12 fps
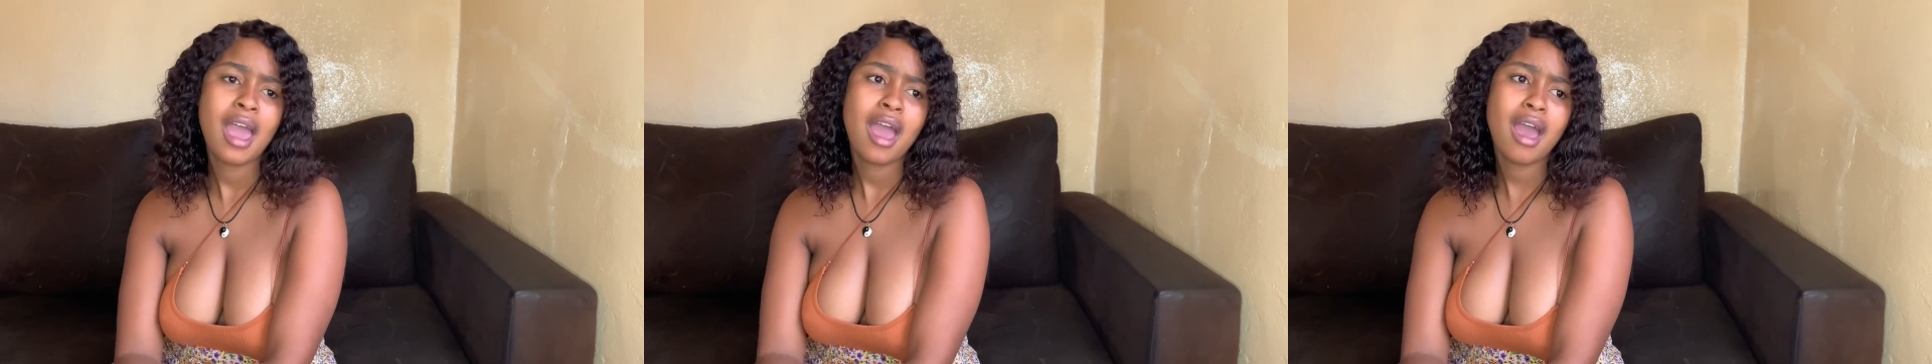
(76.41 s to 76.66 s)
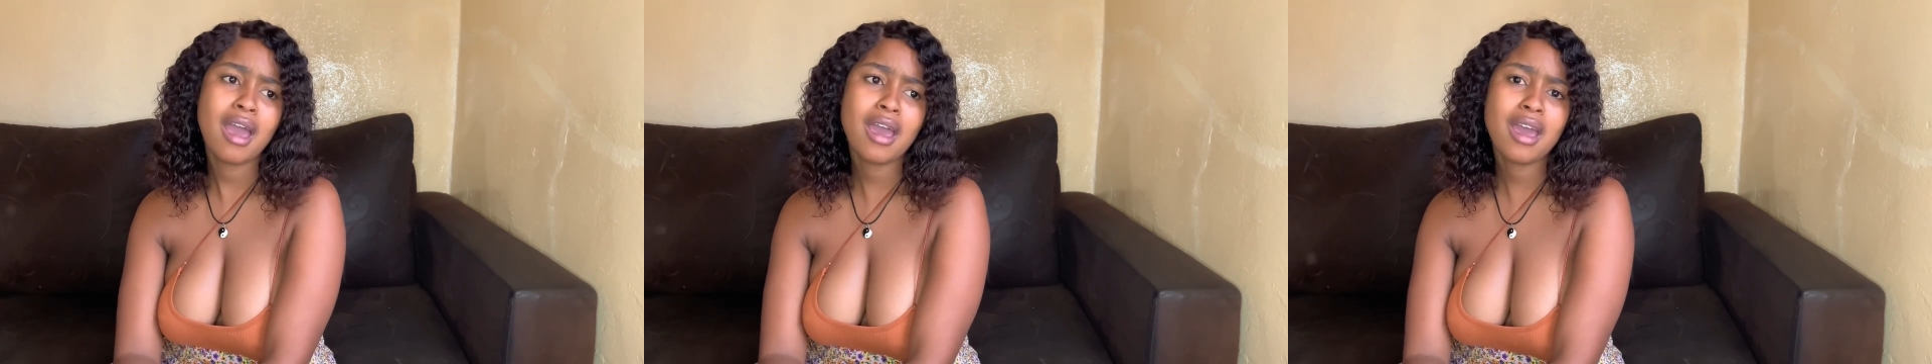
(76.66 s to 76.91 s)

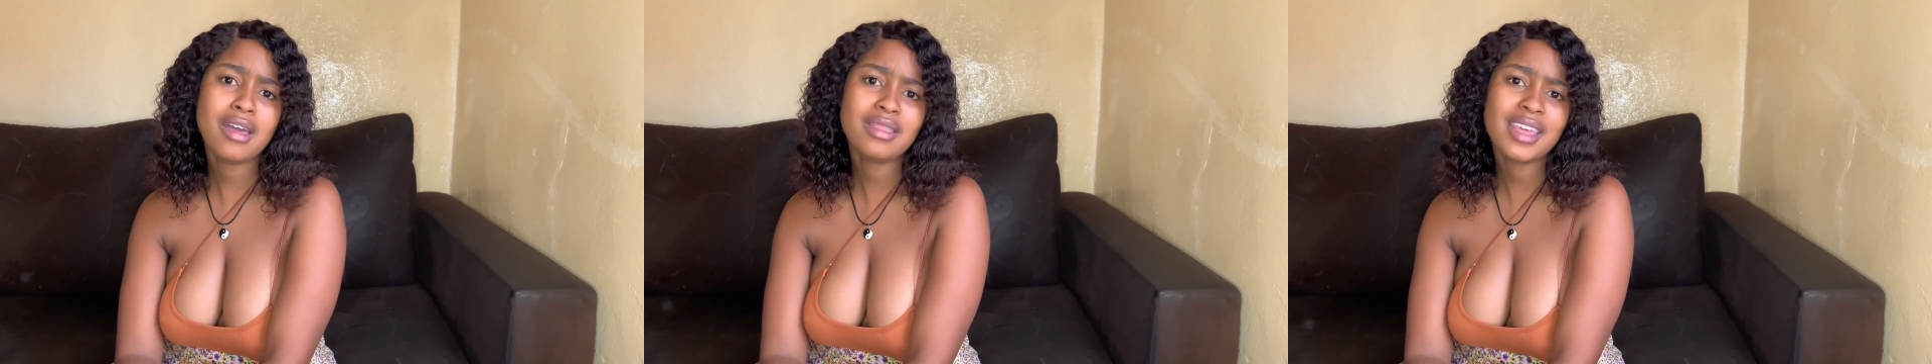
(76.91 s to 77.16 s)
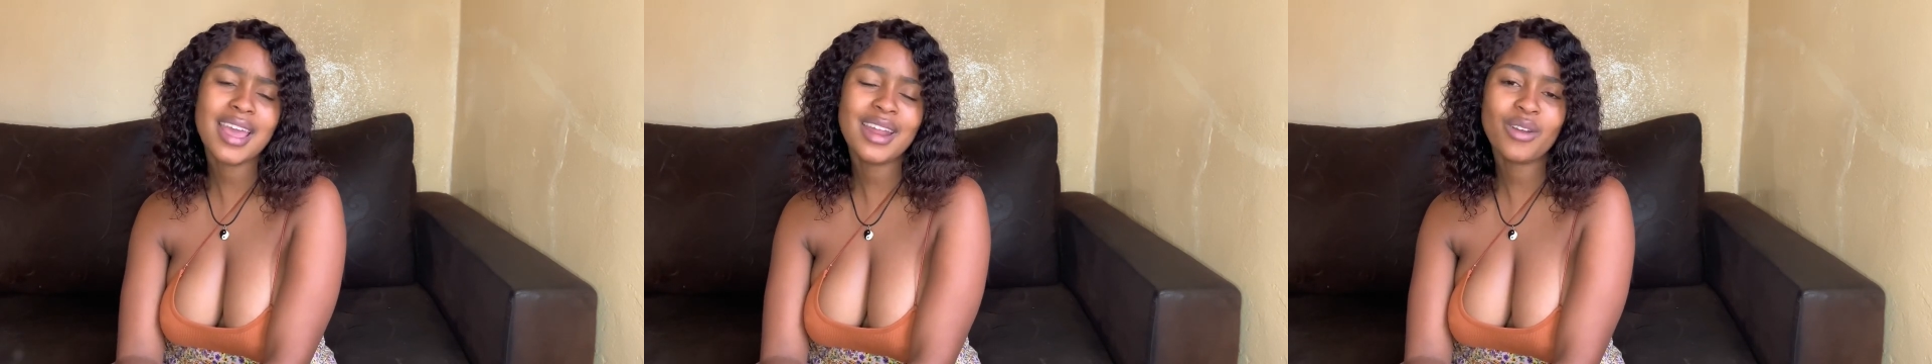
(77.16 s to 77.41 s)
and
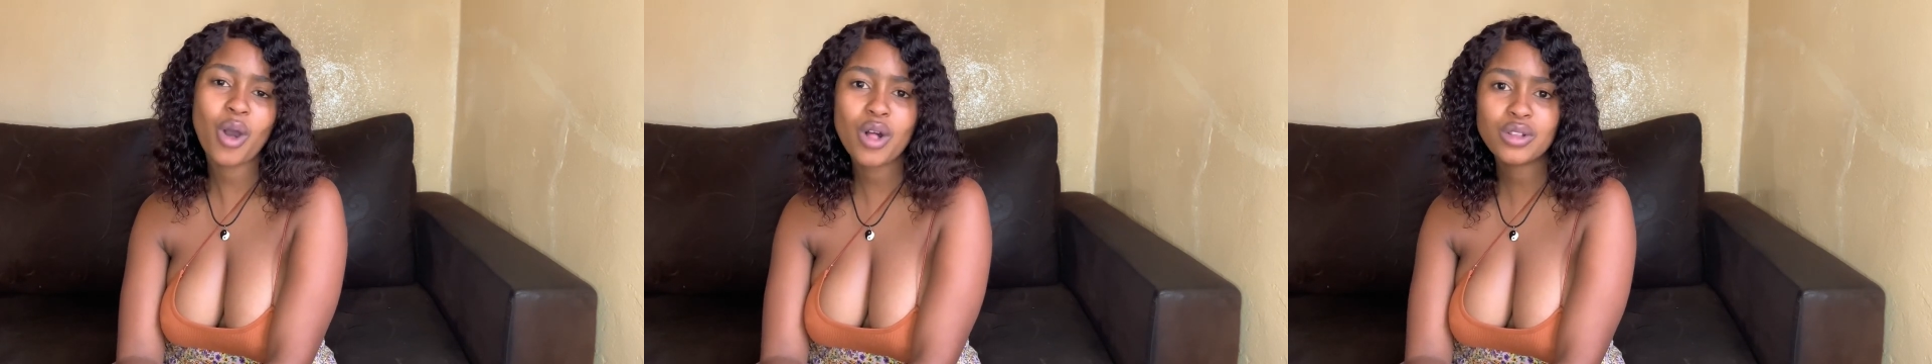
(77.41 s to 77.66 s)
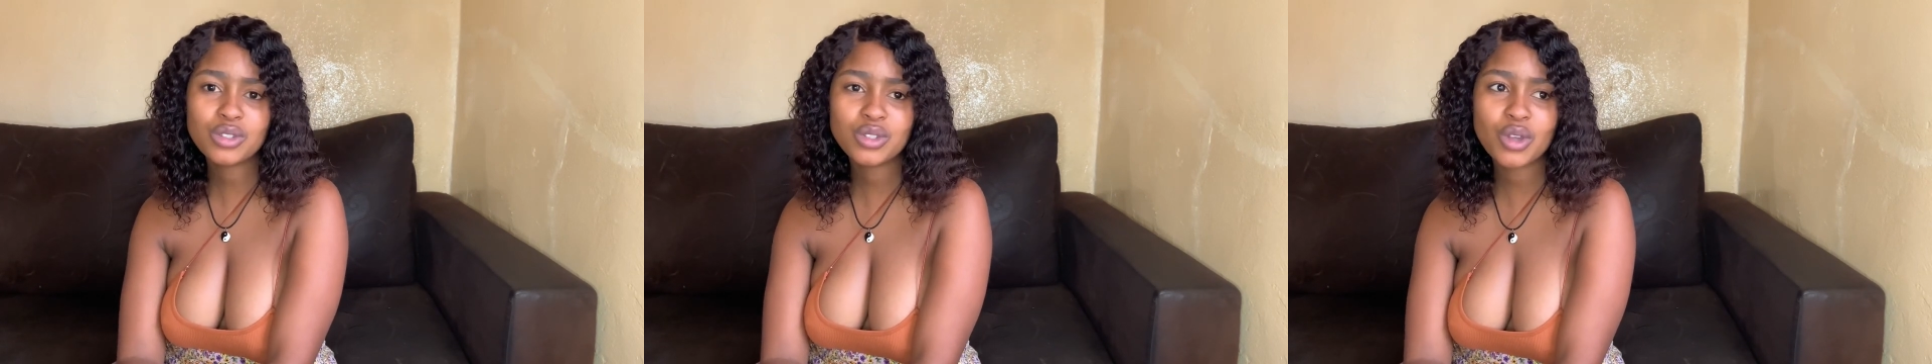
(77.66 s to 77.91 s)
then
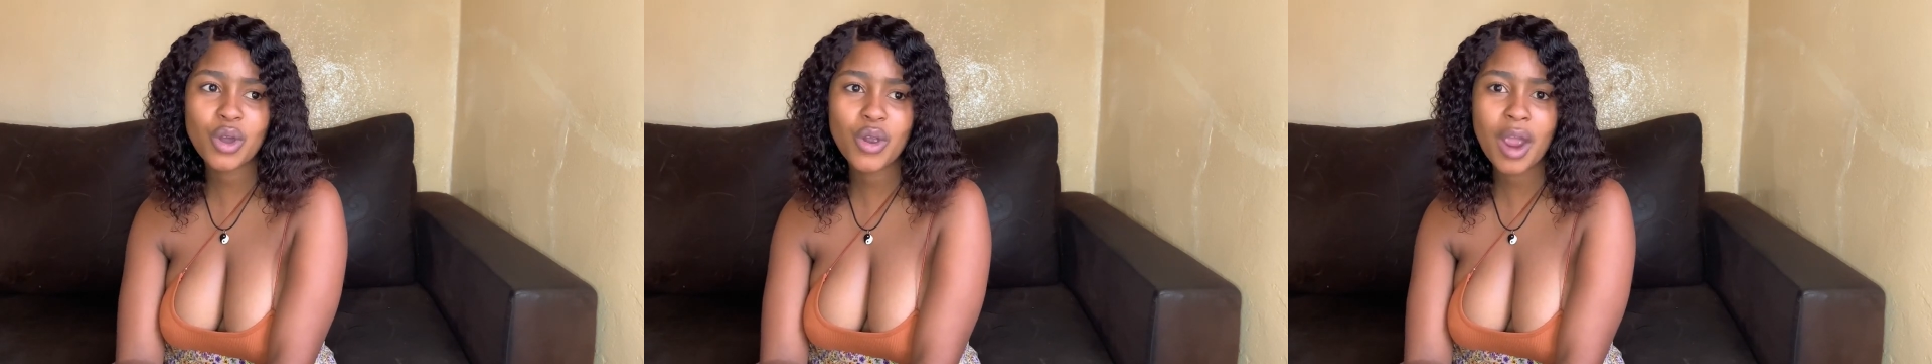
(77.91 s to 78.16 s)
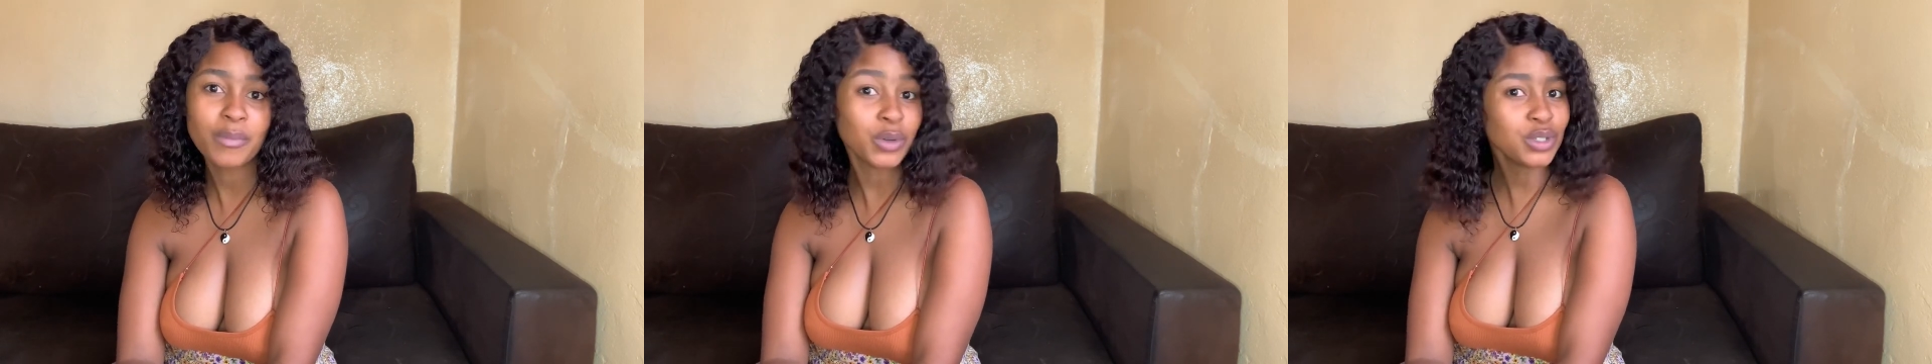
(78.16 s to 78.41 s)
also
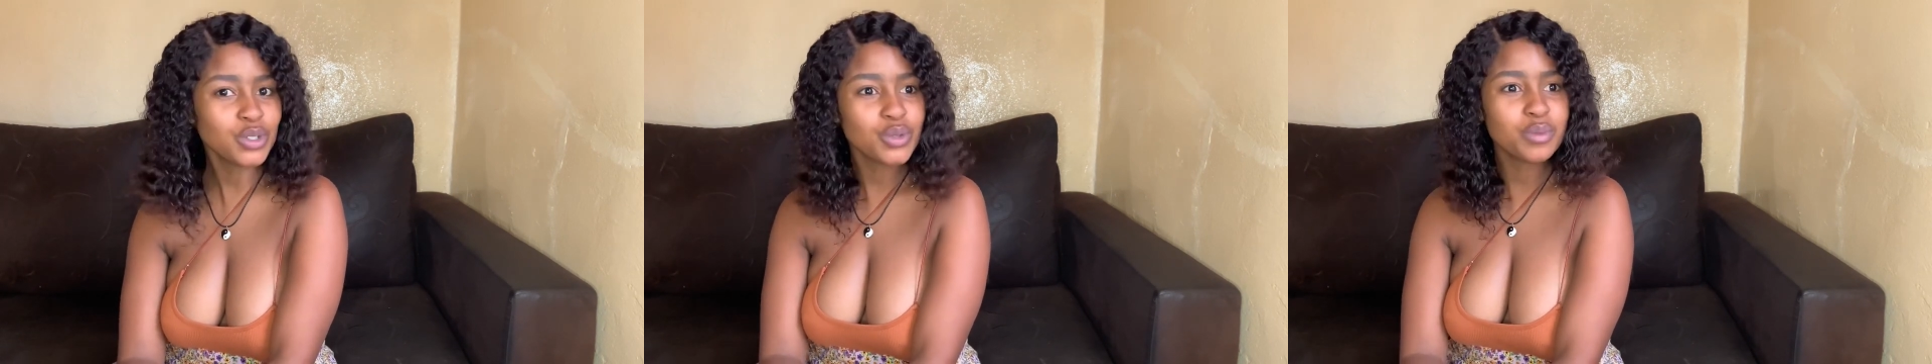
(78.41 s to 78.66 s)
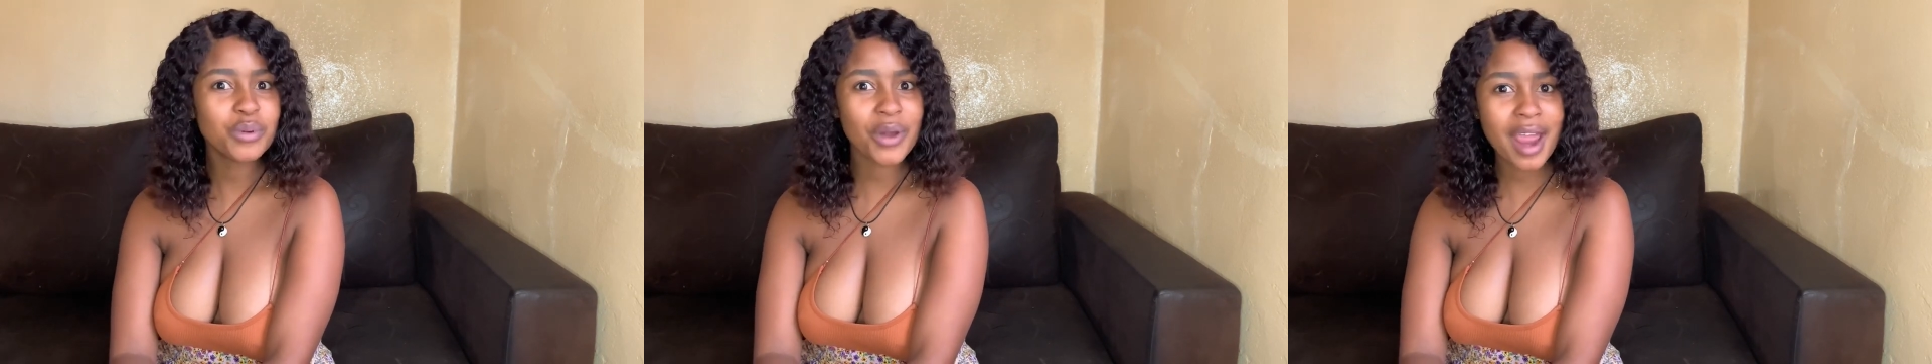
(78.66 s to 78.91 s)
I'm gonna do
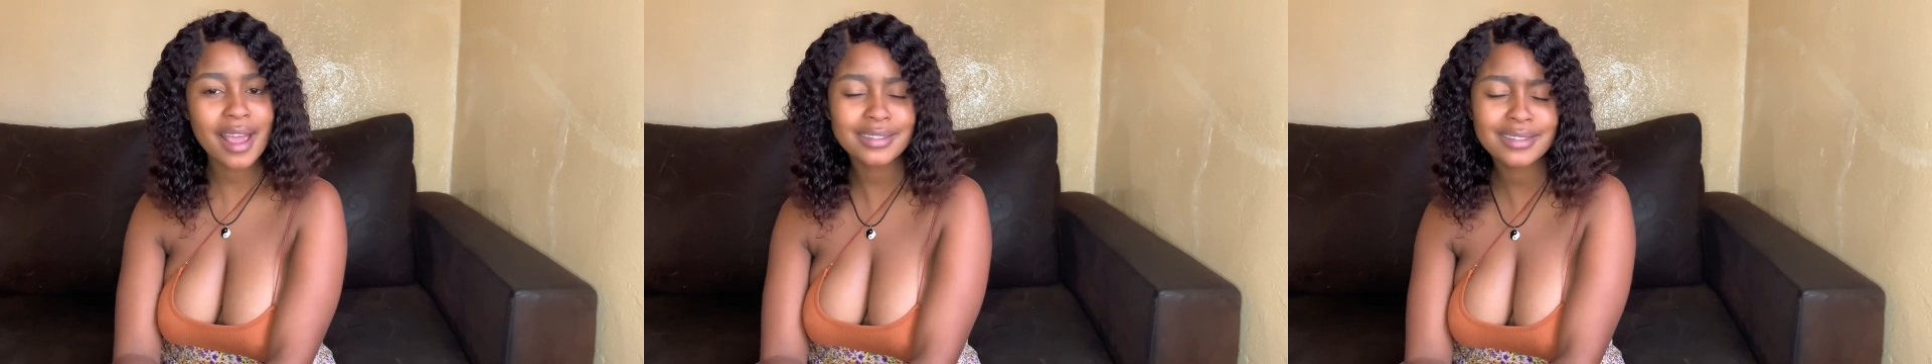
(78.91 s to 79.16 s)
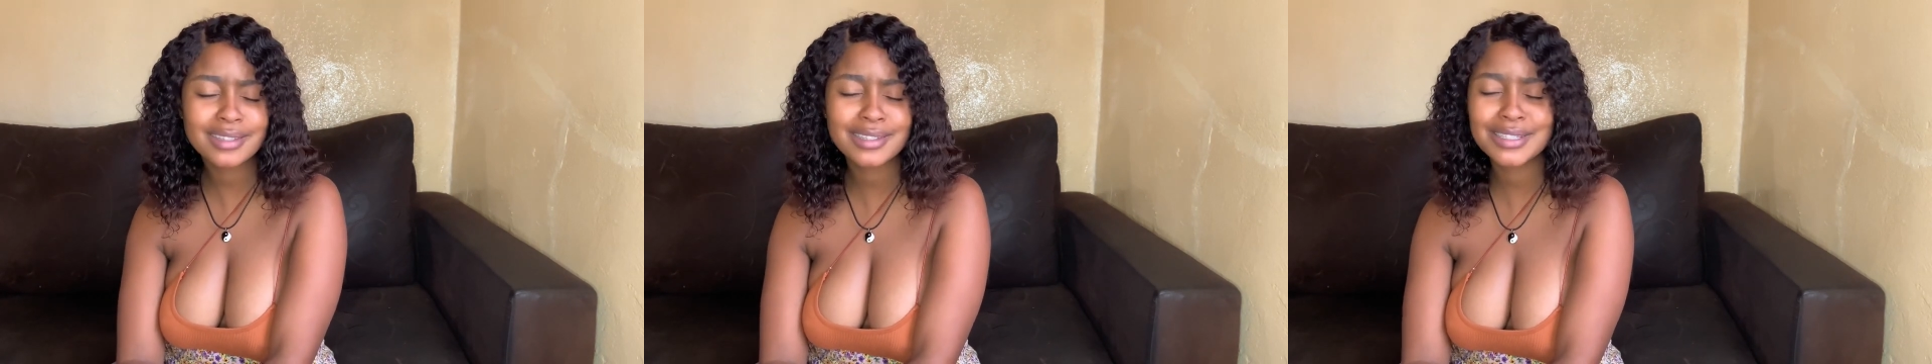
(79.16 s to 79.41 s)
pranks
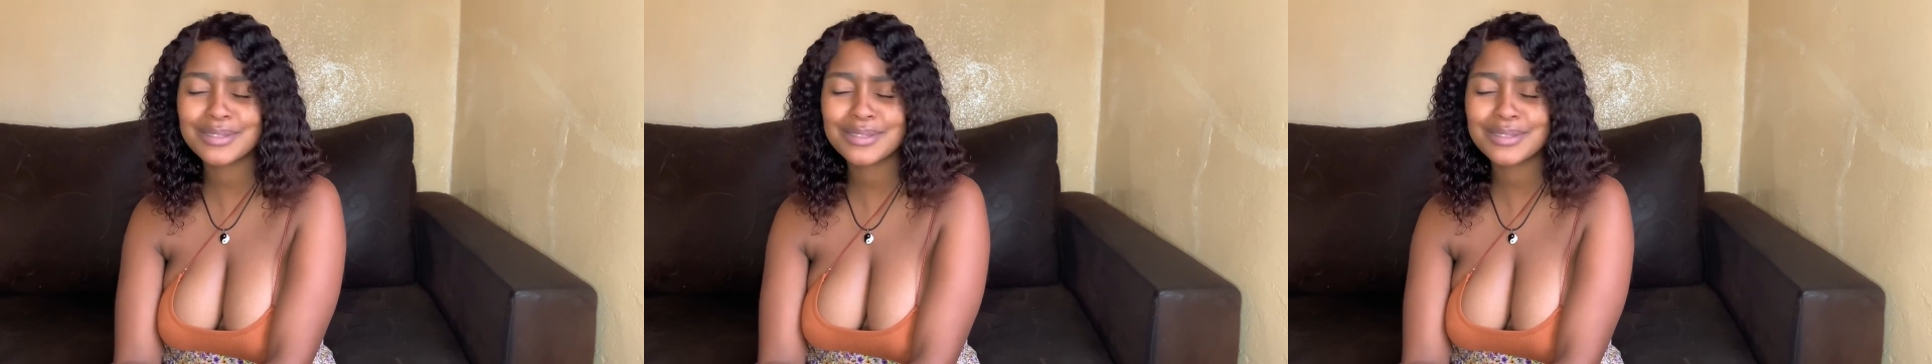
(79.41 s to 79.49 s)
since